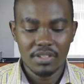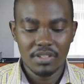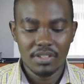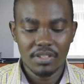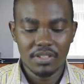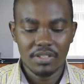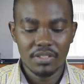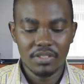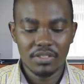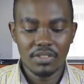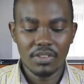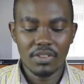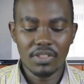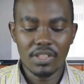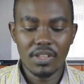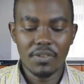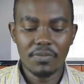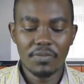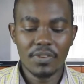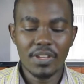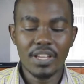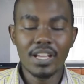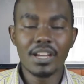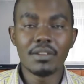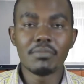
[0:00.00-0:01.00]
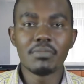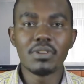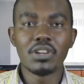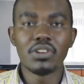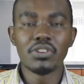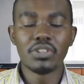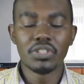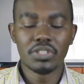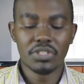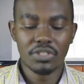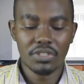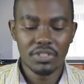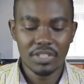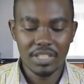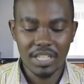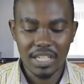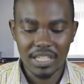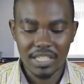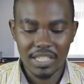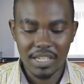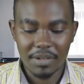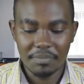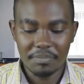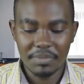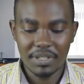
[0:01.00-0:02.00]
So the figure below shows a
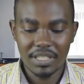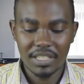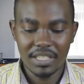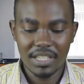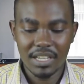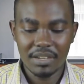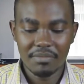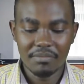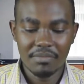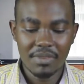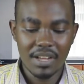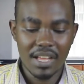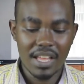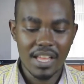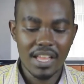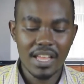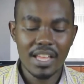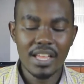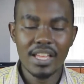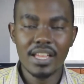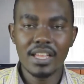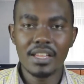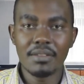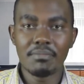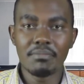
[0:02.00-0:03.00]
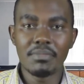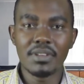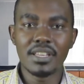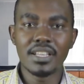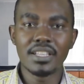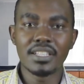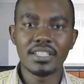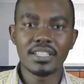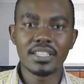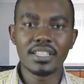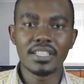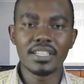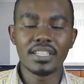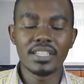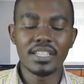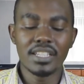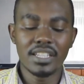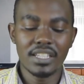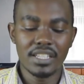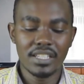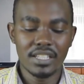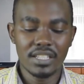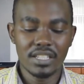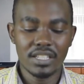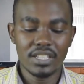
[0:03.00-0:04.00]
trapezium
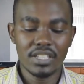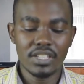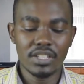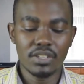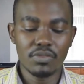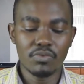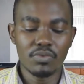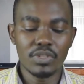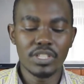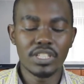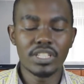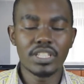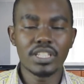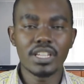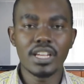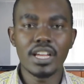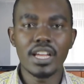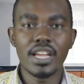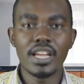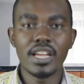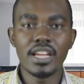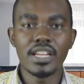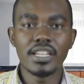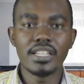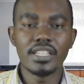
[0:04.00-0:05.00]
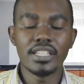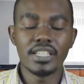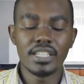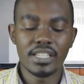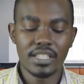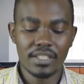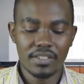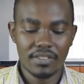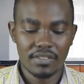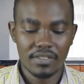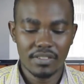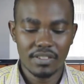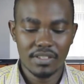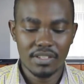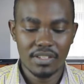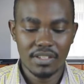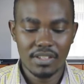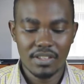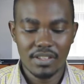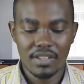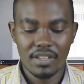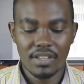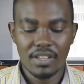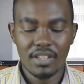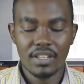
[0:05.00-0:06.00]
ABCD in which AD
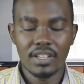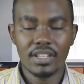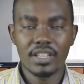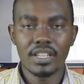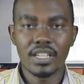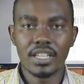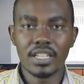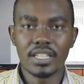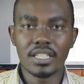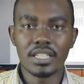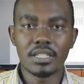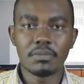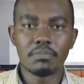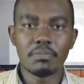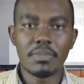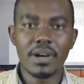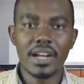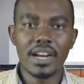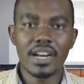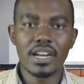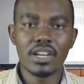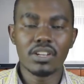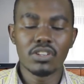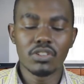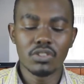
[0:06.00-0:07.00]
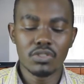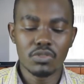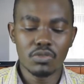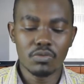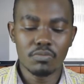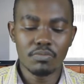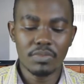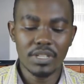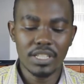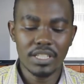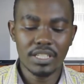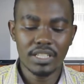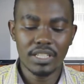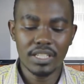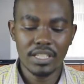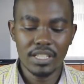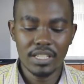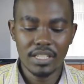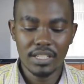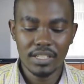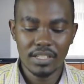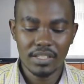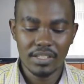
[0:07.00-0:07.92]
is parallel to BC,